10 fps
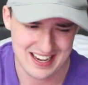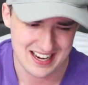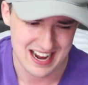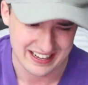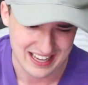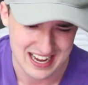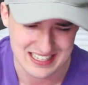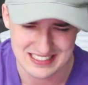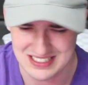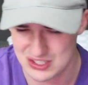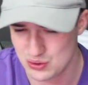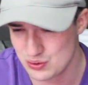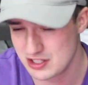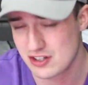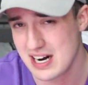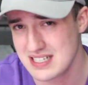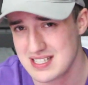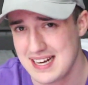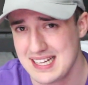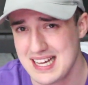and I kind of do regret
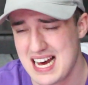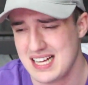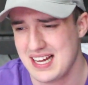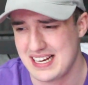saying that.